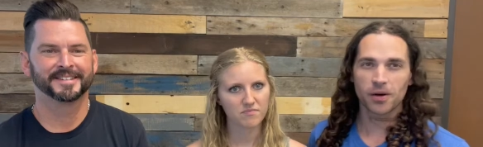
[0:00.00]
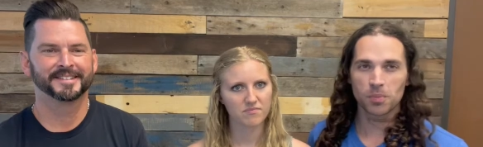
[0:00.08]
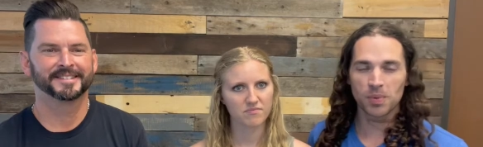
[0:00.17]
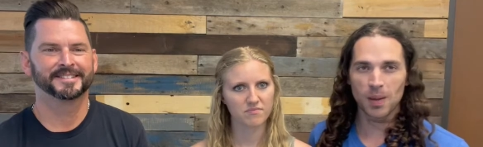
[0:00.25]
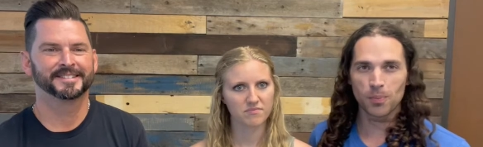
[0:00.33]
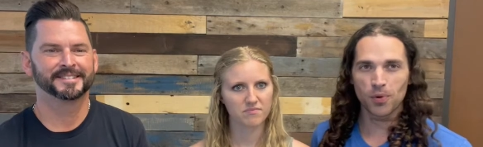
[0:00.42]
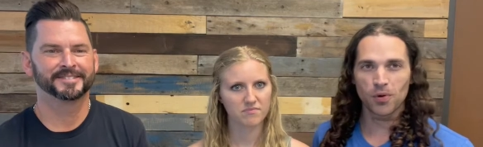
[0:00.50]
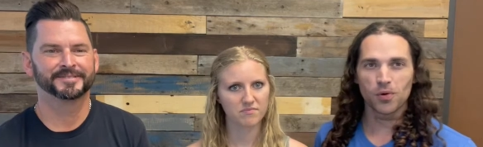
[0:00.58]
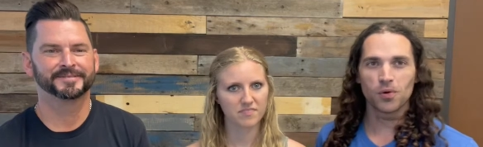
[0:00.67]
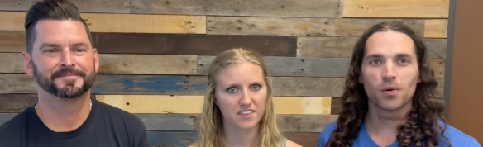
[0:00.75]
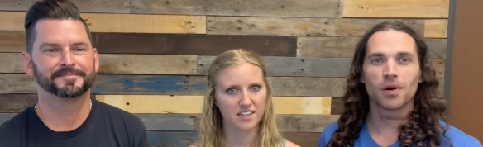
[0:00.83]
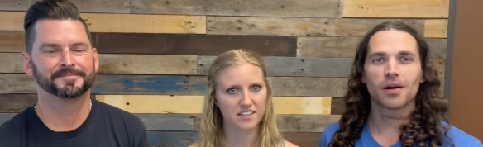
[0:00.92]
Speaker 1: are people
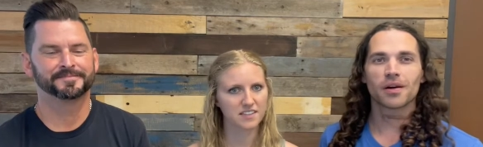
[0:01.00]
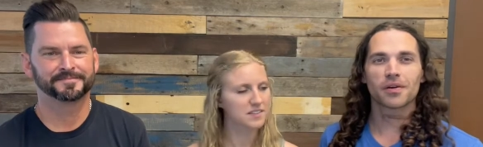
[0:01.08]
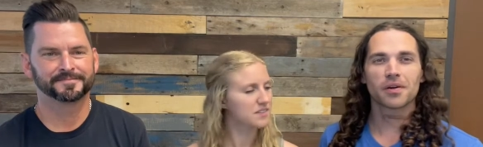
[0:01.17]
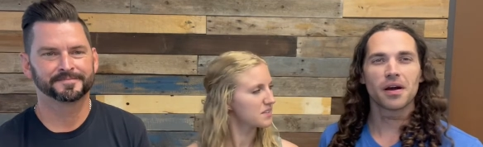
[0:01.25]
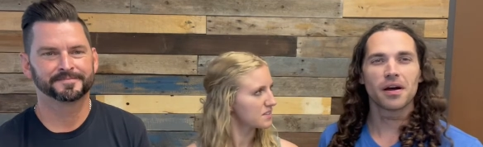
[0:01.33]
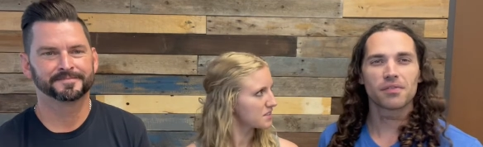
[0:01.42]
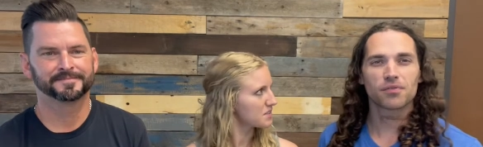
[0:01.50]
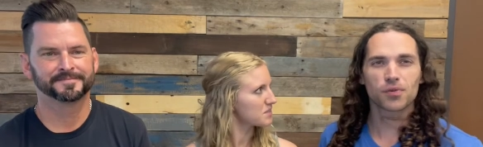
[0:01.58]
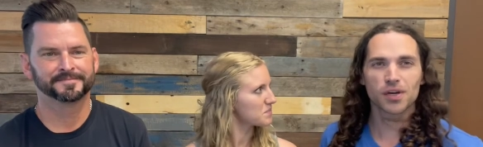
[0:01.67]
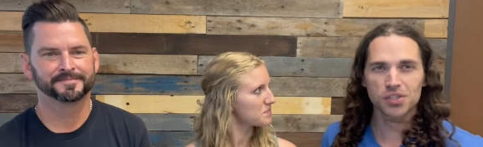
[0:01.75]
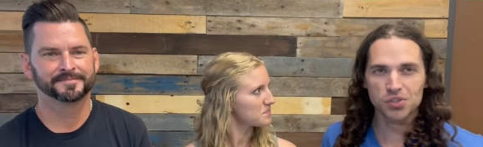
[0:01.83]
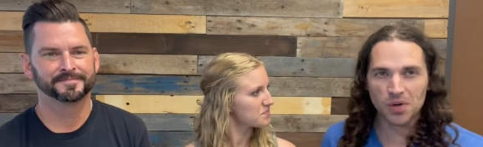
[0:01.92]
who are uh,
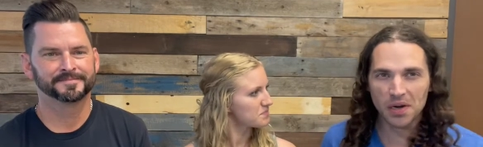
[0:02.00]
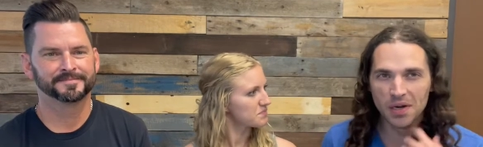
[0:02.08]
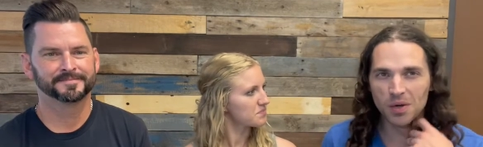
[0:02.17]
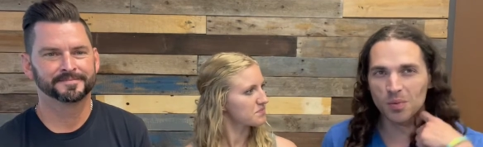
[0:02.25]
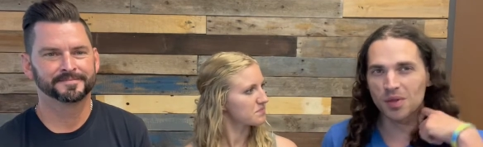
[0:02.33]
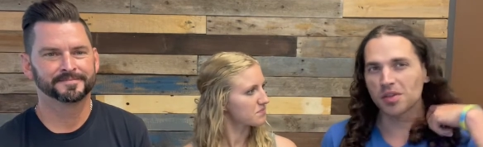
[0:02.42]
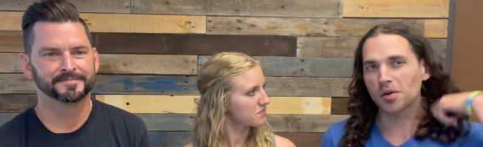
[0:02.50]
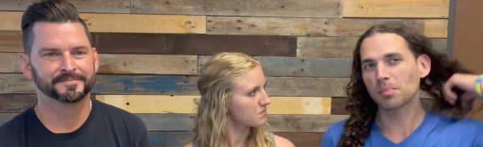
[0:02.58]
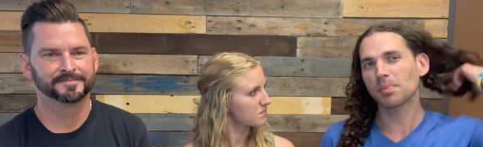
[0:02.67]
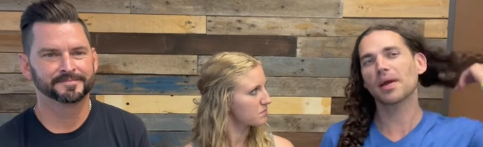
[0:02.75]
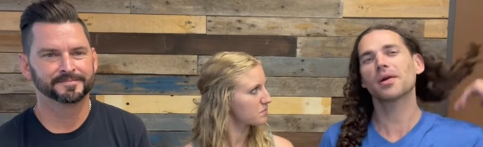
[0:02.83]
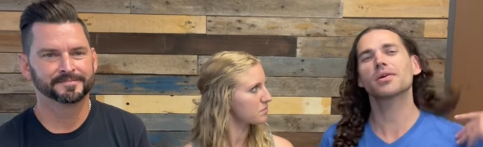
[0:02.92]
frustrated with their
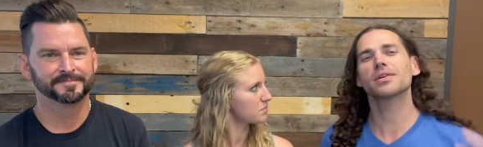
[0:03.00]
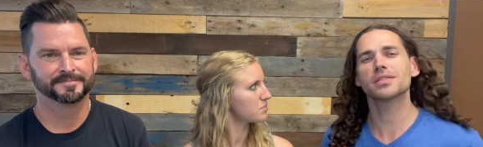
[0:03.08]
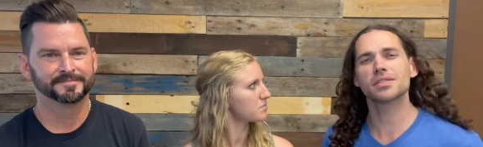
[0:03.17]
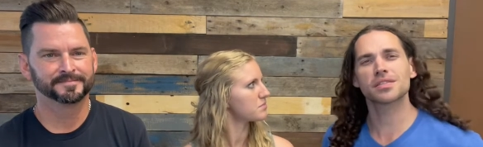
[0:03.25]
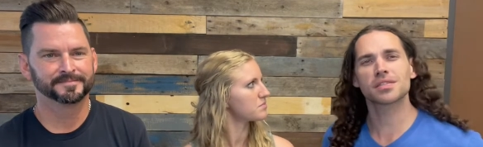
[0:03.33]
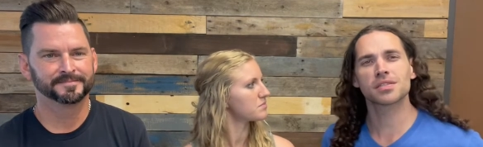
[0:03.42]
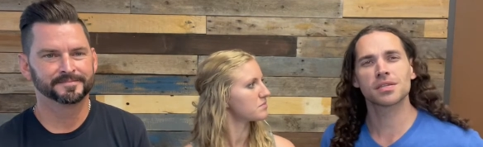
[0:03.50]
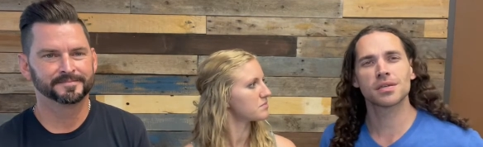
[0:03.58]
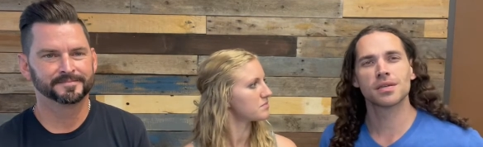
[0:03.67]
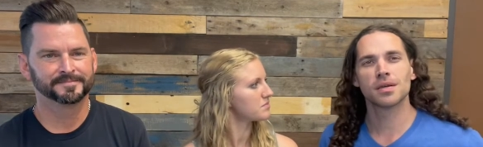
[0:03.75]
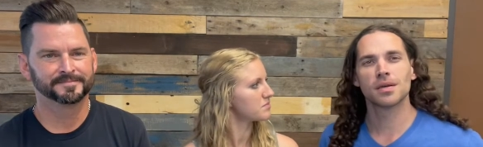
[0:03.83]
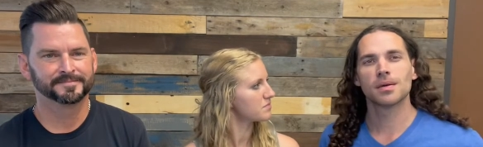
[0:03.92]
parents'
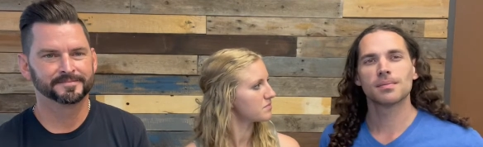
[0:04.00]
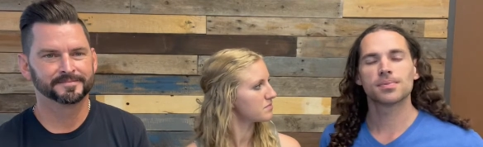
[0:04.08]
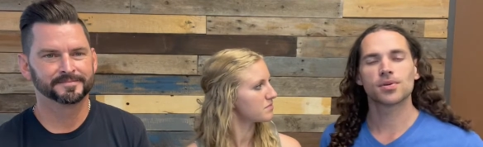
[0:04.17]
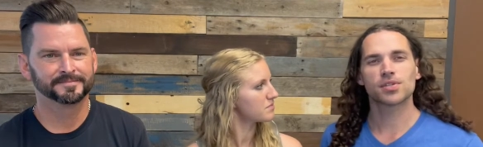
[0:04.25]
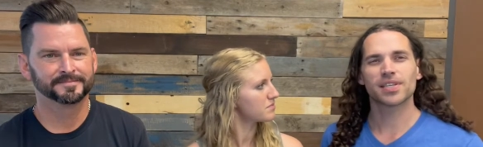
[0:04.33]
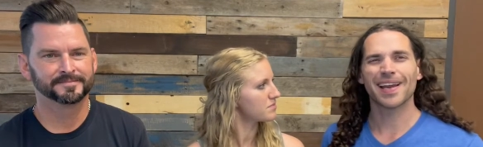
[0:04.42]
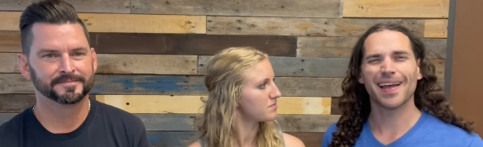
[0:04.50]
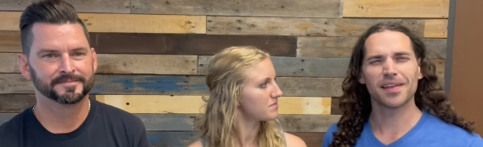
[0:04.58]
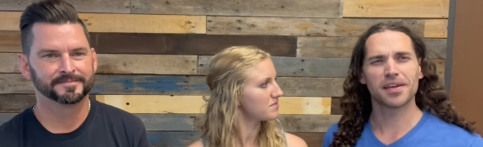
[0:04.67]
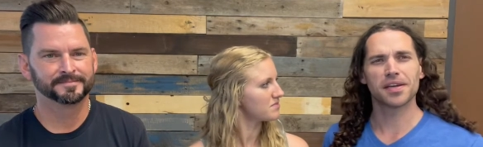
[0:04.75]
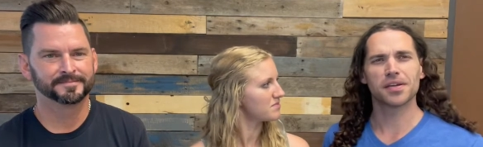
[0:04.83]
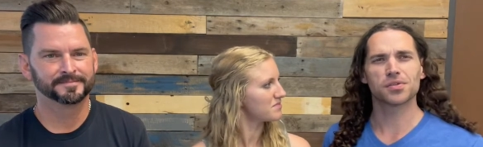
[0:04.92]

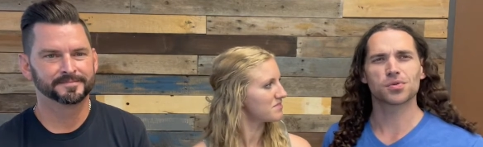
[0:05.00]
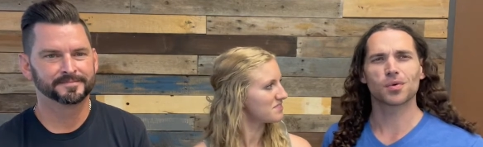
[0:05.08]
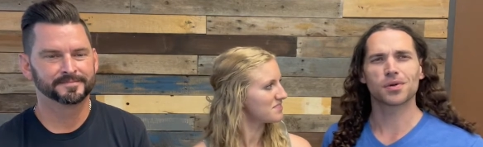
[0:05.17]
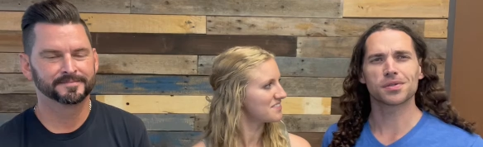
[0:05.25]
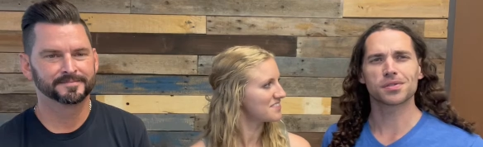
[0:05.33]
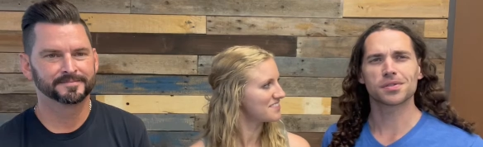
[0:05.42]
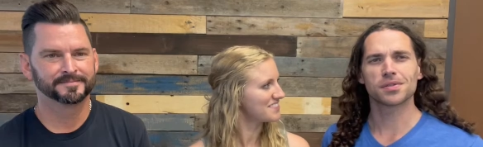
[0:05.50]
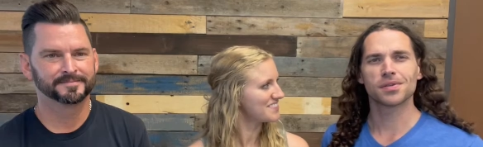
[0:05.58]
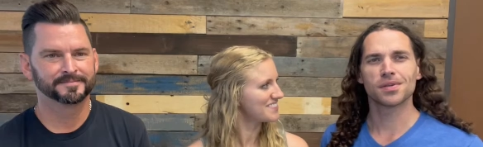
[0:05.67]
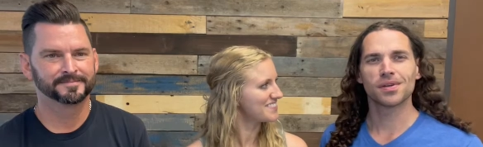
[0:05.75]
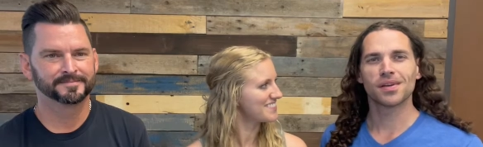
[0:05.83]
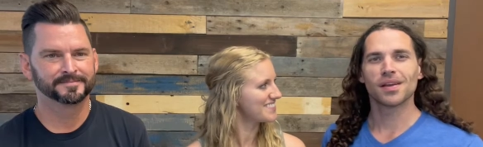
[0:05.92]
personality disorders.
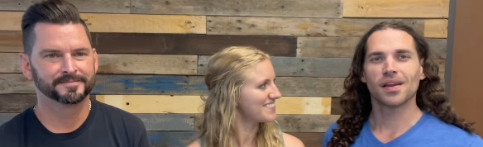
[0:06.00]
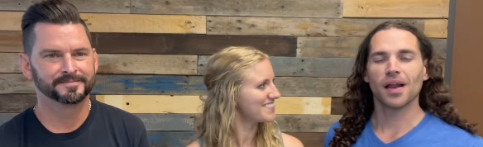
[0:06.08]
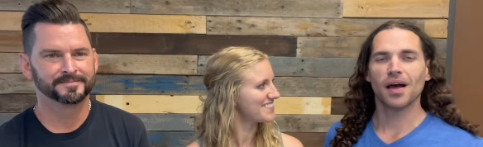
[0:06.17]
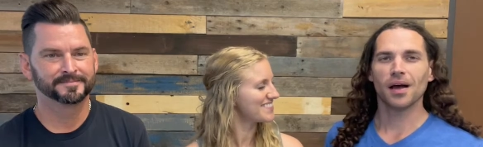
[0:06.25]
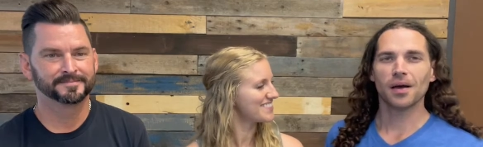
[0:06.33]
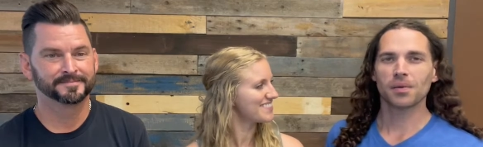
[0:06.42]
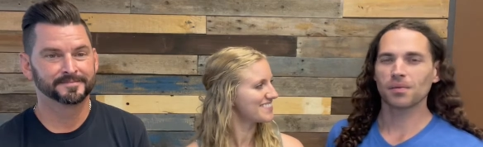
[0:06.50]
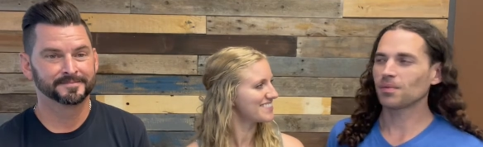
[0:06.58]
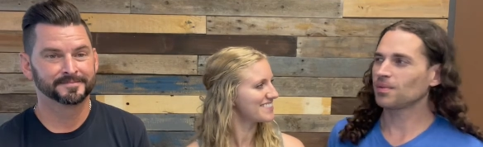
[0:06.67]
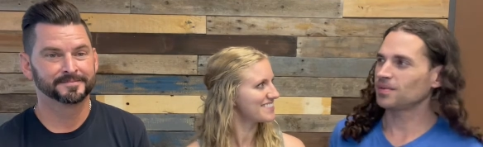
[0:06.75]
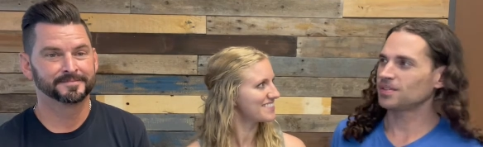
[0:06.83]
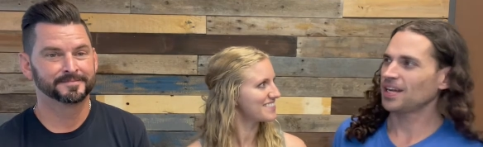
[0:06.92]
Uh,
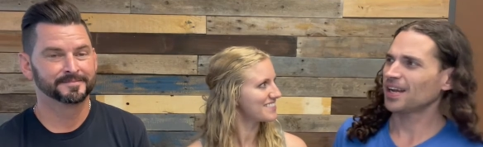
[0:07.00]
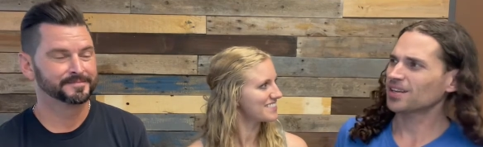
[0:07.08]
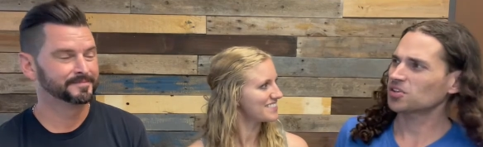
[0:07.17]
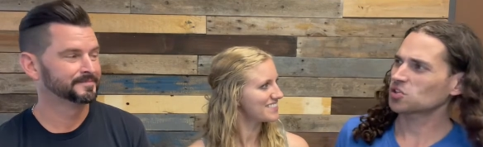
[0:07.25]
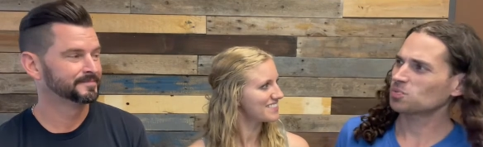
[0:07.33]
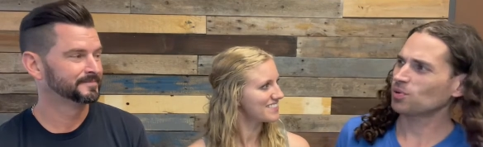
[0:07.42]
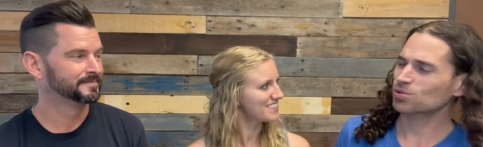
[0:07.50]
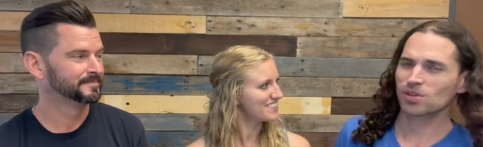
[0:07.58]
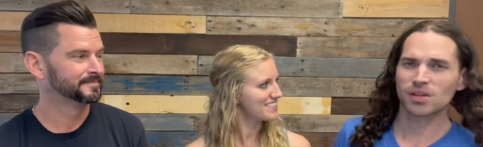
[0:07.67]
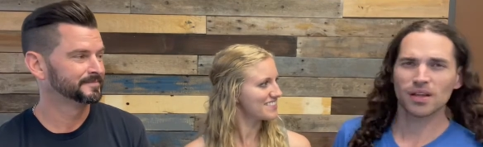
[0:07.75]
Jack, you're supposed to